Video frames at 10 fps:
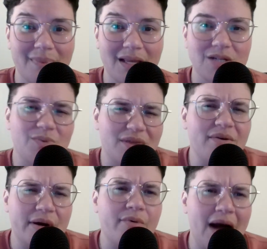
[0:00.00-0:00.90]
Because we
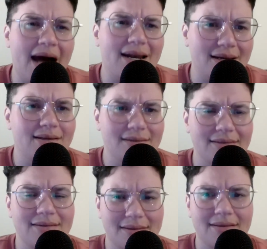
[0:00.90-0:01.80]
think we got it.
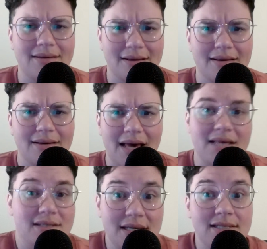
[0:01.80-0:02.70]

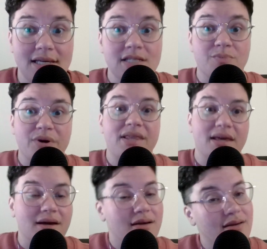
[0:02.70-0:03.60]
As easy as
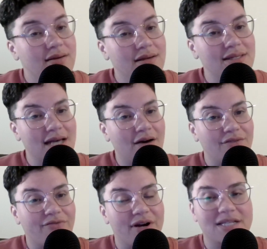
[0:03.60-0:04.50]
breathing is how the
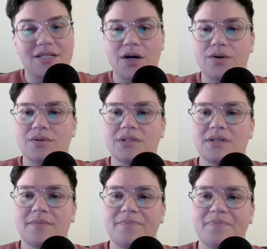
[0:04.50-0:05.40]
phrase goes.
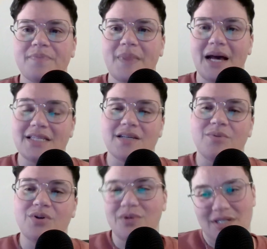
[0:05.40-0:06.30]
As
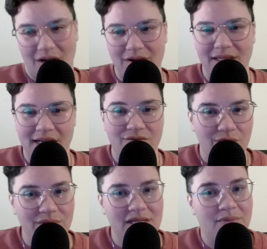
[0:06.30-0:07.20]
someone who is currently
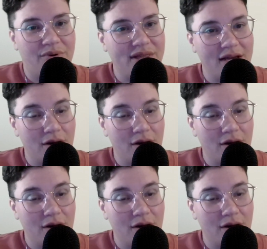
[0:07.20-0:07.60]
enrolled in a breathing